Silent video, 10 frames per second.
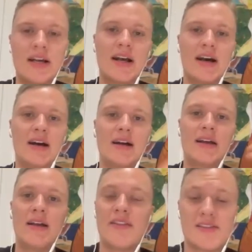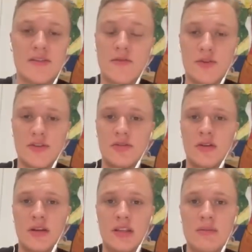and this is the first
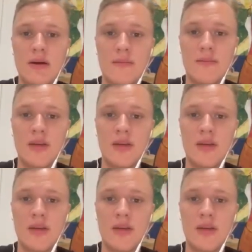email.